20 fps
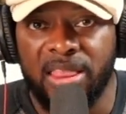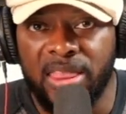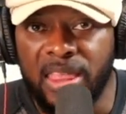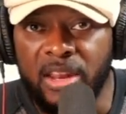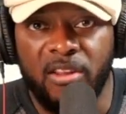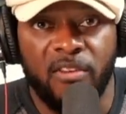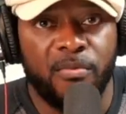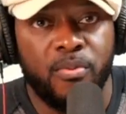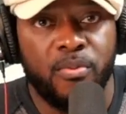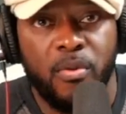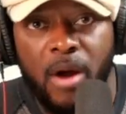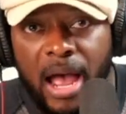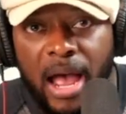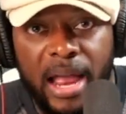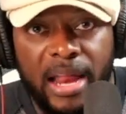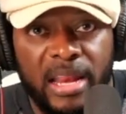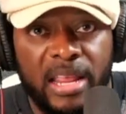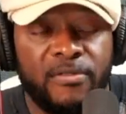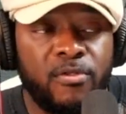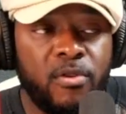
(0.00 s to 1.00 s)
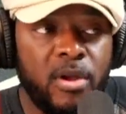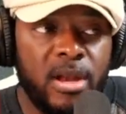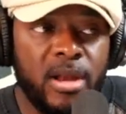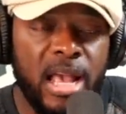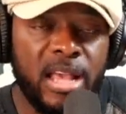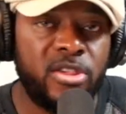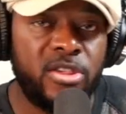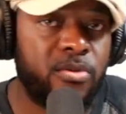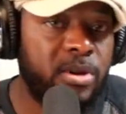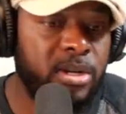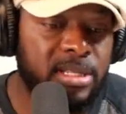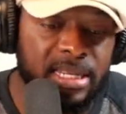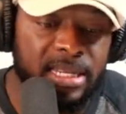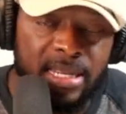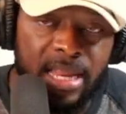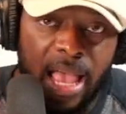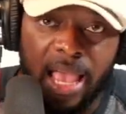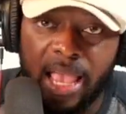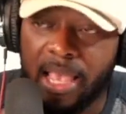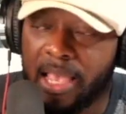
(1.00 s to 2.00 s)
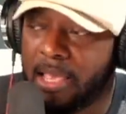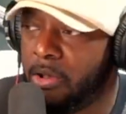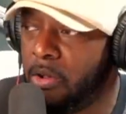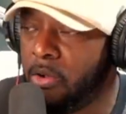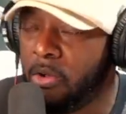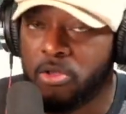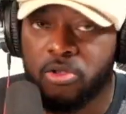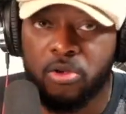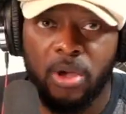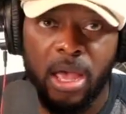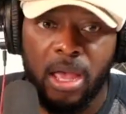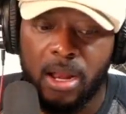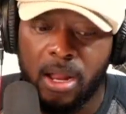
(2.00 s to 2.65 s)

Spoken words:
a thing of pride. If you're a Nigerian today, hold